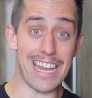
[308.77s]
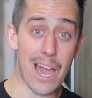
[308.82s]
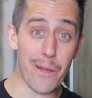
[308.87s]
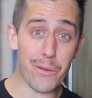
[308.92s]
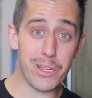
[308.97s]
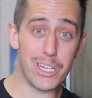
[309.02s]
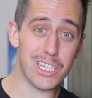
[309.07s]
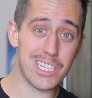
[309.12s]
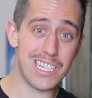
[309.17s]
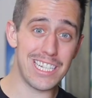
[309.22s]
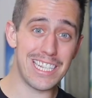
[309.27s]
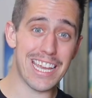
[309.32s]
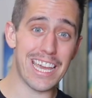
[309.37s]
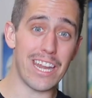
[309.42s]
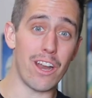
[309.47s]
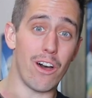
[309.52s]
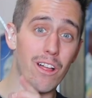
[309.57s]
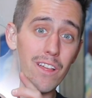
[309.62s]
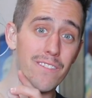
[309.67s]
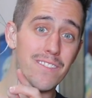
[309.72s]
And now we just need to
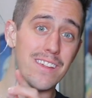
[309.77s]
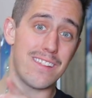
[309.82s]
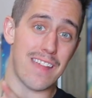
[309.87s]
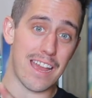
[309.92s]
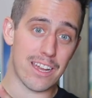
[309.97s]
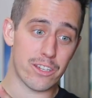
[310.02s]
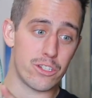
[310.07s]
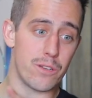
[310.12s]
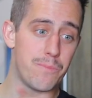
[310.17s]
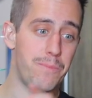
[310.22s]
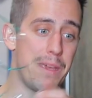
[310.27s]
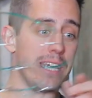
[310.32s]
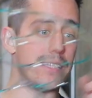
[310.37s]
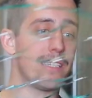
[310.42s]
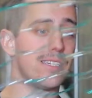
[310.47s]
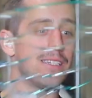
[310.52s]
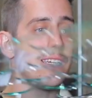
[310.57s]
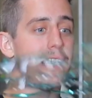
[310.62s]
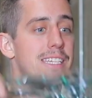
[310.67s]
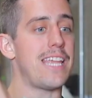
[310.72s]
get all of these extra
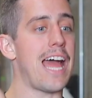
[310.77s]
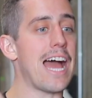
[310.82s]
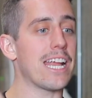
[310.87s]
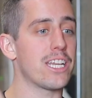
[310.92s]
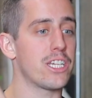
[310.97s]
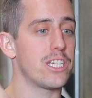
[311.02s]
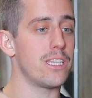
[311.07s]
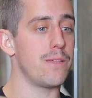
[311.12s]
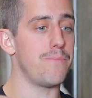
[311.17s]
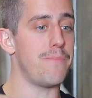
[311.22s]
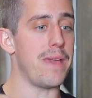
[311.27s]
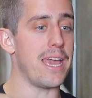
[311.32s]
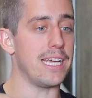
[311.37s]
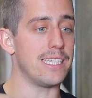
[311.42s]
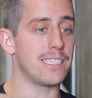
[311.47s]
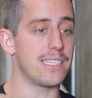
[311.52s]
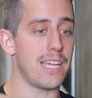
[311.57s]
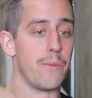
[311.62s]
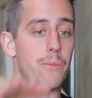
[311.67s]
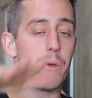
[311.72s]
pieces attached to the
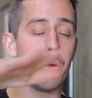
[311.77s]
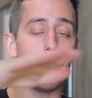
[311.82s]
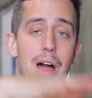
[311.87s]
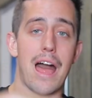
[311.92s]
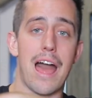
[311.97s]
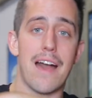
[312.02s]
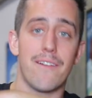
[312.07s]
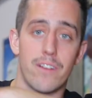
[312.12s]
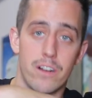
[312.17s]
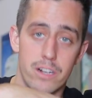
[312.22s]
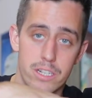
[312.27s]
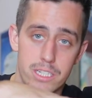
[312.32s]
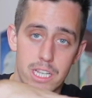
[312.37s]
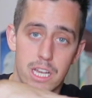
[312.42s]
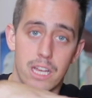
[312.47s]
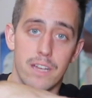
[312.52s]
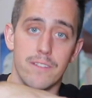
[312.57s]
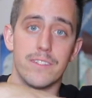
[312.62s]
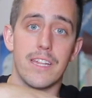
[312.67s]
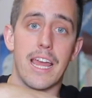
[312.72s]
base and we will have
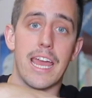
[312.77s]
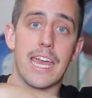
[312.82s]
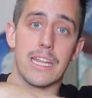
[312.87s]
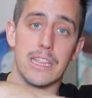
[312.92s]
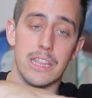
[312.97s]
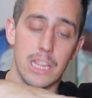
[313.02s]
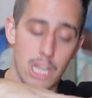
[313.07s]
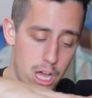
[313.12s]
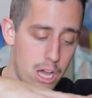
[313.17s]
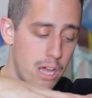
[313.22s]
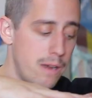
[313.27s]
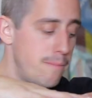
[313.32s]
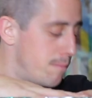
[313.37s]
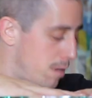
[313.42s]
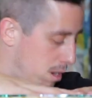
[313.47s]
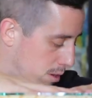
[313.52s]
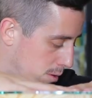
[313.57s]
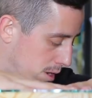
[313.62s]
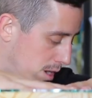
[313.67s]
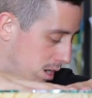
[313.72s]
ourselves a
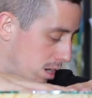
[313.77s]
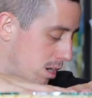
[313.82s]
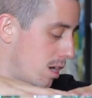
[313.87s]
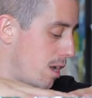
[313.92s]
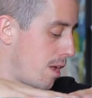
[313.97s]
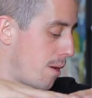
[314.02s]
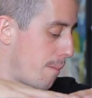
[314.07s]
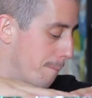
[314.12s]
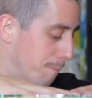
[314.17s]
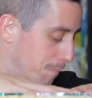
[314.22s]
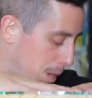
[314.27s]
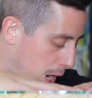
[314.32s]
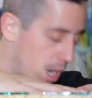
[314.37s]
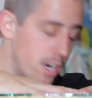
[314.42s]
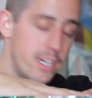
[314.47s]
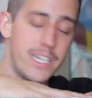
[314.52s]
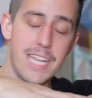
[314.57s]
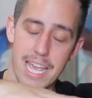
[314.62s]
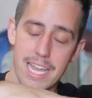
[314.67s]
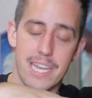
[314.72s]
lawnmower
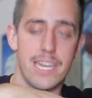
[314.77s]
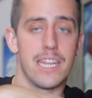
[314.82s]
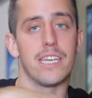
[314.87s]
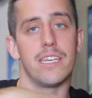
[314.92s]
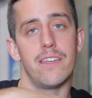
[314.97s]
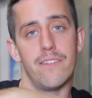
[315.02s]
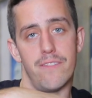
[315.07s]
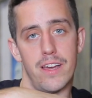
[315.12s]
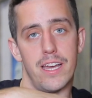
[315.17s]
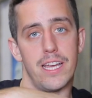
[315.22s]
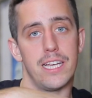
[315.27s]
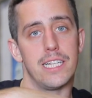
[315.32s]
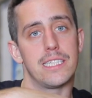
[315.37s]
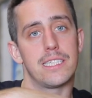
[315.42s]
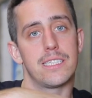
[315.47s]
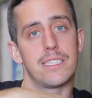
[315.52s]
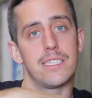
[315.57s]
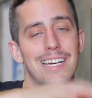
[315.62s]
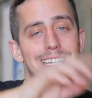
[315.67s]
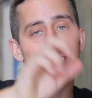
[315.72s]
bartending
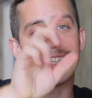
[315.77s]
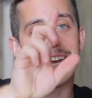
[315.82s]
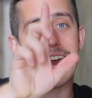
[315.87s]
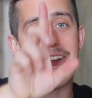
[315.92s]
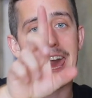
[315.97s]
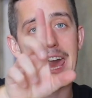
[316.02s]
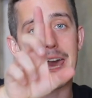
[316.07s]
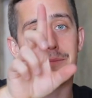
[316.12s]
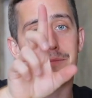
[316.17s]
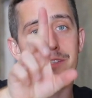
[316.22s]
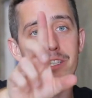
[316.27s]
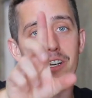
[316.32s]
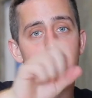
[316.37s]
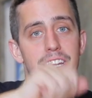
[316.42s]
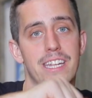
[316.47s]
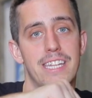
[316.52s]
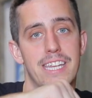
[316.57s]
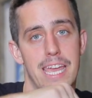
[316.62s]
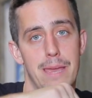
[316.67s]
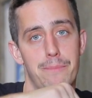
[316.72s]
device, because I am
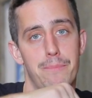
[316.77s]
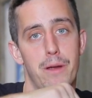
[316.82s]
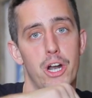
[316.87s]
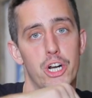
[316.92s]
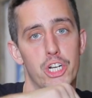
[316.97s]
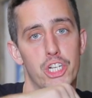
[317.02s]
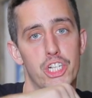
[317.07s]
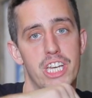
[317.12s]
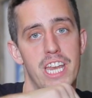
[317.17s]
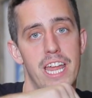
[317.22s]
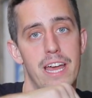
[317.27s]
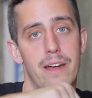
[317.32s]
starting to get parched